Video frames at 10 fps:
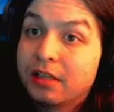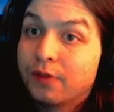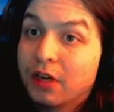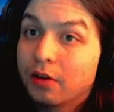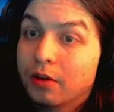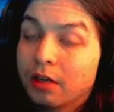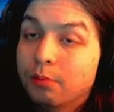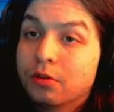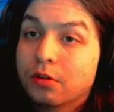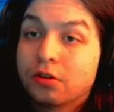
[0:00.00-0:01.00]
video
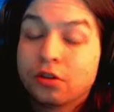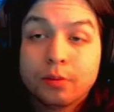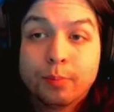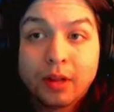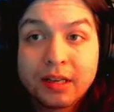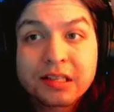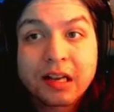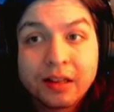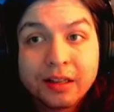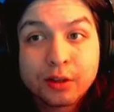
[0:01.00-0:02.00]
games should play
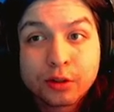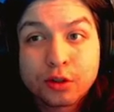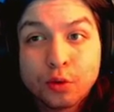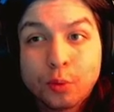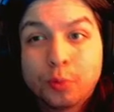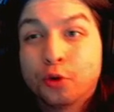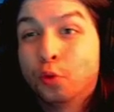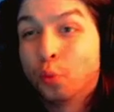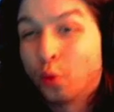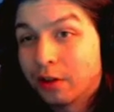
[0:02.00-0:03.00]
Silent Hill 2 through
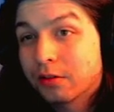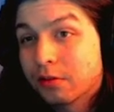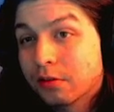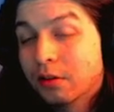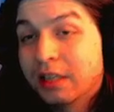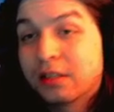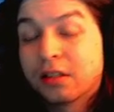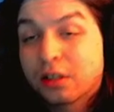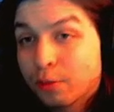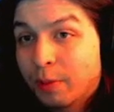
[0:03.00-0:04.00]
once. It's an
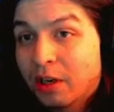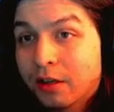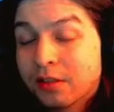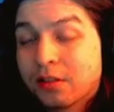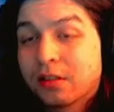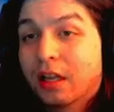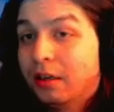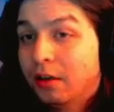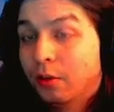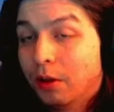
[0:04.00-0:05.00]
experience
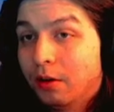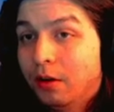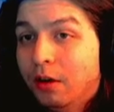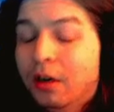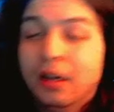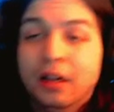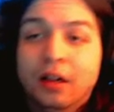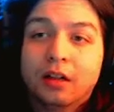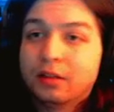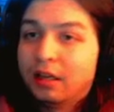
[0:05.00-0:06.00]
like no other.
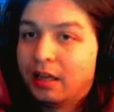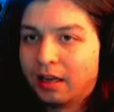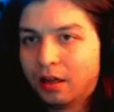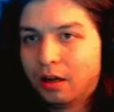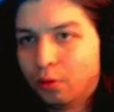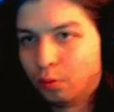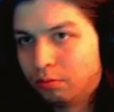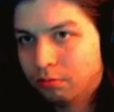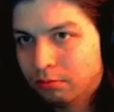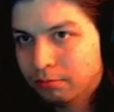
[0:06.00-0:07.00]
Oh,
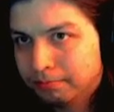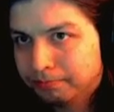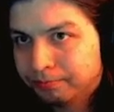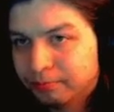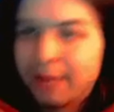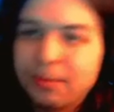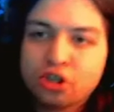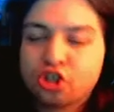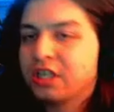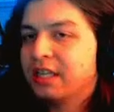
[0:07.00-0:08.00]
let me
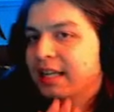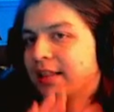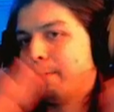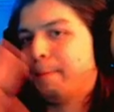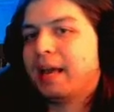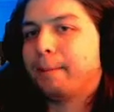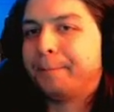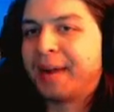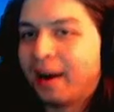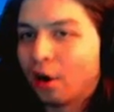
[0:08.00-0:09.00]
just get the big
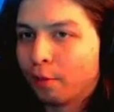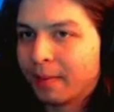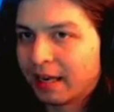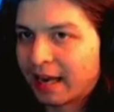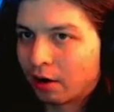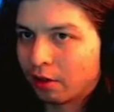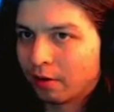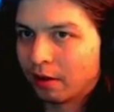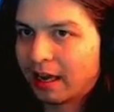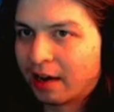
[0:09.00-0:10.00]
pyramid out
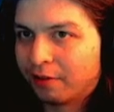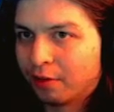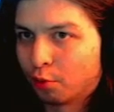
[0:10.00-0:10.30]
of the